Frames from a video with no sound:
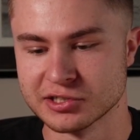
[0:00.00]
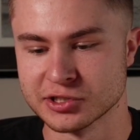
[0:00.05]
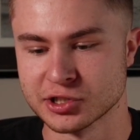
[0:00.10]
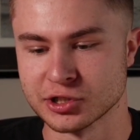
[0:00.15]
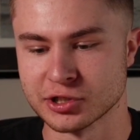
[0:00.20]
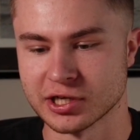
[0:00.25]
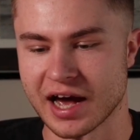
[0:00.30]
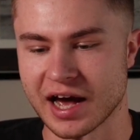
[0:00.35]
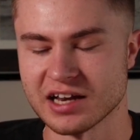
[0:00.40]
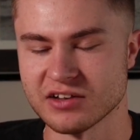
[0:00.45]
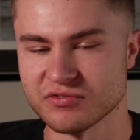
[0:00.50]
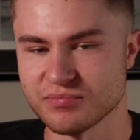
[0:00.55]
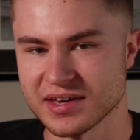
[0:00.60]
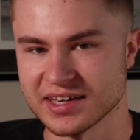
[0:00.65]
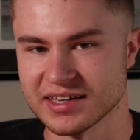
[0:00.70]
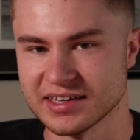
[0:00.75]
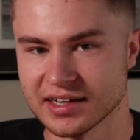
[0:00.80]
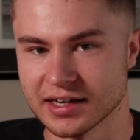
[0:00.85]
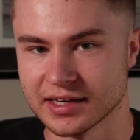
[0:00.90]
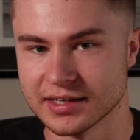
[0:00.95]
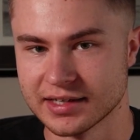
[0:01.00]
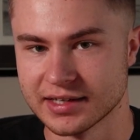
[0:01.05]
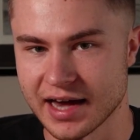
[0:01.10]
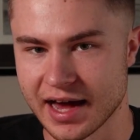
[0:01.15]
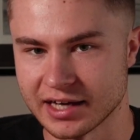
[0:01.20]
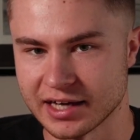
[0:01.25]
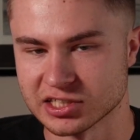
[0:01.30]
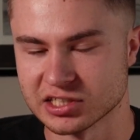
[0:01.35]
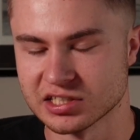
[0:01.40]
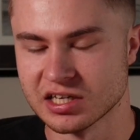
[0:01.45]
They're kind of making a
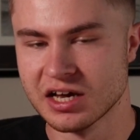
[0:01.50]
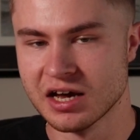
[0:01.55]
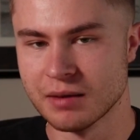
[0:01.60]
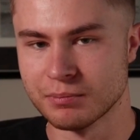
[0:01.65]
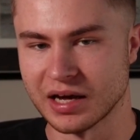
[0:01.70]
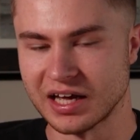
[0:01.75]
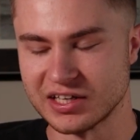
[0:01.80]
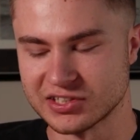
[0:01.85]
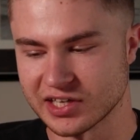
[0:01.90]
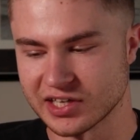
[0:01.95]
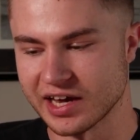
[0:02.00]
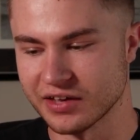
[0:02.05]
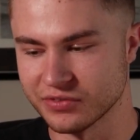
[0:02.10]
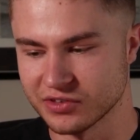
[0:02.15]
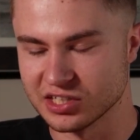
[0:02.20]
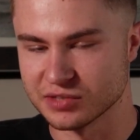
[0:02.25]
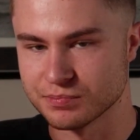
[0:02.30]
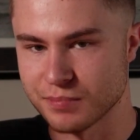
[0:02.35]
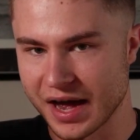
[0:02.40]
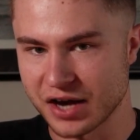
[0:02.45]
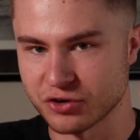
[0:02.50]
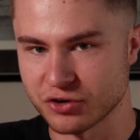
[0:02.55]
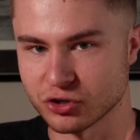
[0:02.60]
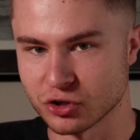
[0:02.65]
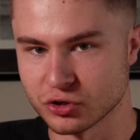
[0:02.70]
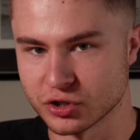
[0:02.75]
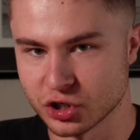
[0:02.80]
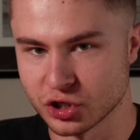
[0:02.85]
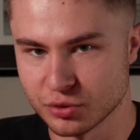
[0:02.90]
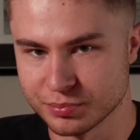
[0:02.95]
guess by saying these
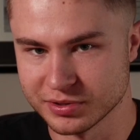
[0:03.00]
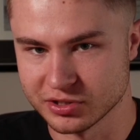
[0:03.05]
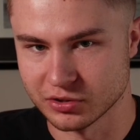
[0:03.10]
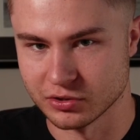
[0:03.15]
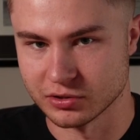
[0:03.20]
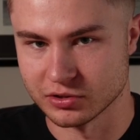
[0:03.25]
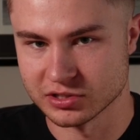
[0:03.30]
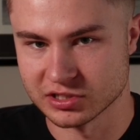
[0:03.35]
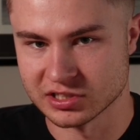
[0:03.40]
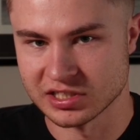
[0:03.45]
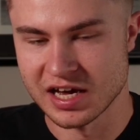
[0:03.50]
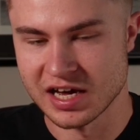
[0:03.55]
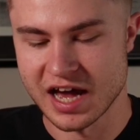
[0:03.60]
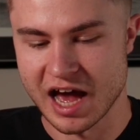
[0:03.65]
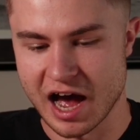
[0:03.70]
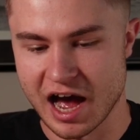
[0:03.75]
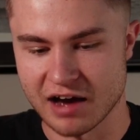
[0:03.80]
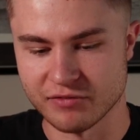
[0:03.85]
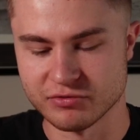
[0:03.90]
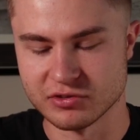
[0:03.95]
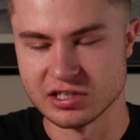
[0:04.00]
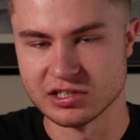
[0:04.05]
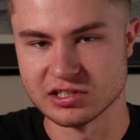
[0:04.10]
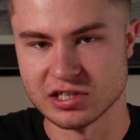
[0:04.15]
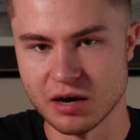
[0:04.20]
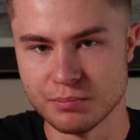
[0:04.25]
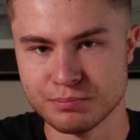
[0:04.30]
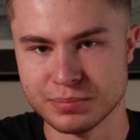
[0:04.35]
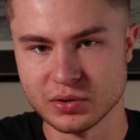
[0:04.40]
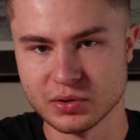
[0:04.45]
microtubules have these
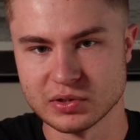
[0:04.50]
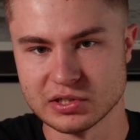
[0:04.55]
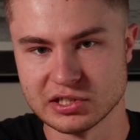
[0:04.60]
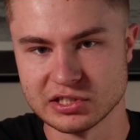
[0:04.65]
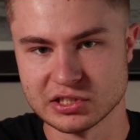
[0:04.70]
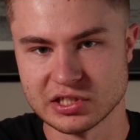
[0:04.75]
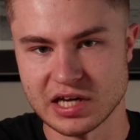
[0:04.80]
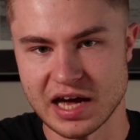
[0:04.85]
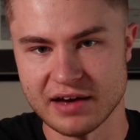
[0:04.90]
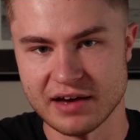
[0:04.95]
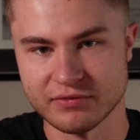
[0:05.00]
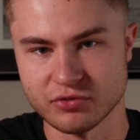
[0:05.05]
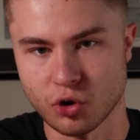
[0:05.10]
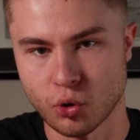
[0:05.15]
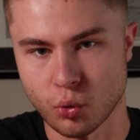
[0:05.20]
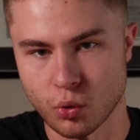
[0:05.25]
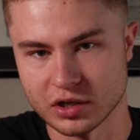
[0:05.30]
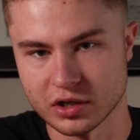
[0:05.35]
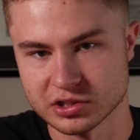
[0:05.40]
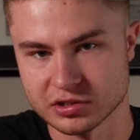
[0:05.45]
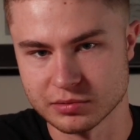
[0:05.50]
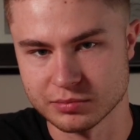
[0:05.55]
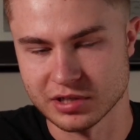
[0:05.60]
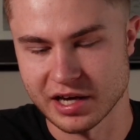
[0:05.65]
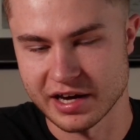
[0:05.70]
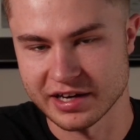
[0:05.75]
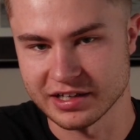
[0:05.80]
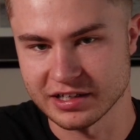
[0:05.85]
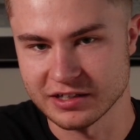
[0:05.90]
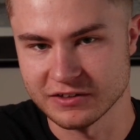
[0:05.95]
abilities to have quantum
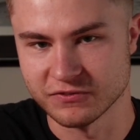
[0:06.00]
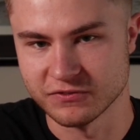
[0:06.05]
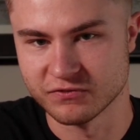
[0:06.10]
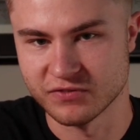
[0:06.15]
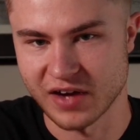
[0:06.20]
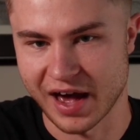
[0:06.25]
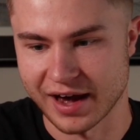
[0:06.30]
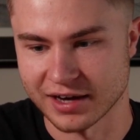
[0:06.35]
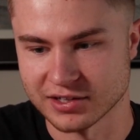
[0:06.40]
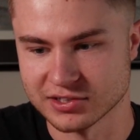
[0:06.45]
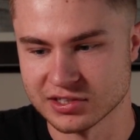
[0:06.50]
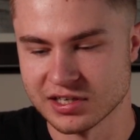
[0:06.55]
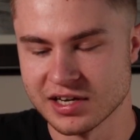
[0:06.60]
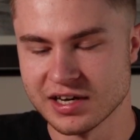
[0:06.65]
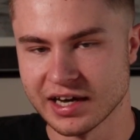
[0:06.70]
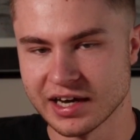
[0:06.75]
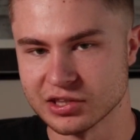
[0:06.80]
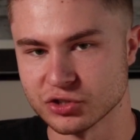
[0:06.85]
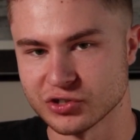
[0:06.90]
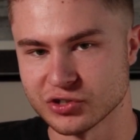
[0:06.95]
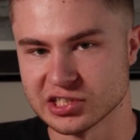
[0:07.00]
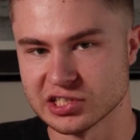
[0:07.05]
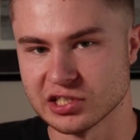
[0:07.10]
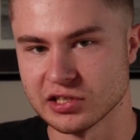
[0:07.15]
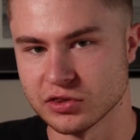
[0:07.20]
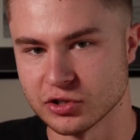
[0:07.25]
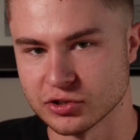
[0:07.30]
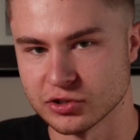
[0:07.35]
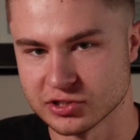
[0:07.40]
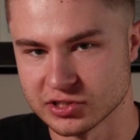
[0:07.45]
like effects. And the reason
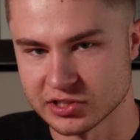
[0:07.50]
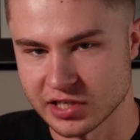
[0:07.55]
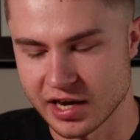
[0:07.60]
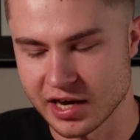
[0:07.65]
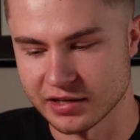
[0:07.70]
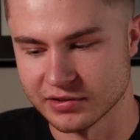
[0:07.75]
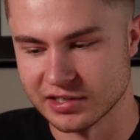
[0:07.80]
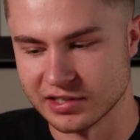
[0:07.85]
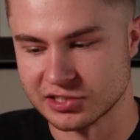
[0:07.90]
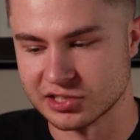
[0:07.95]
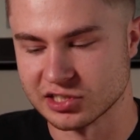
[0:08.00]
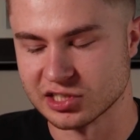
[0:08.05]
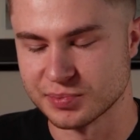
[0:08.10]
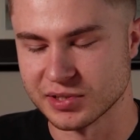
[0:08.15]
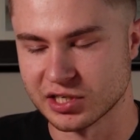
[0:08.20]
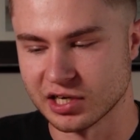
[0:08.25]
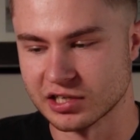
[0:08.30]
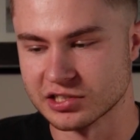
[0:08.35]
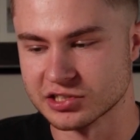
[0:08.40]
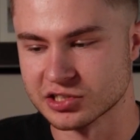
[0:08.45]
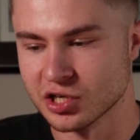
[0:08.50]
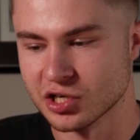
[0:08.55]
they're saying this is because because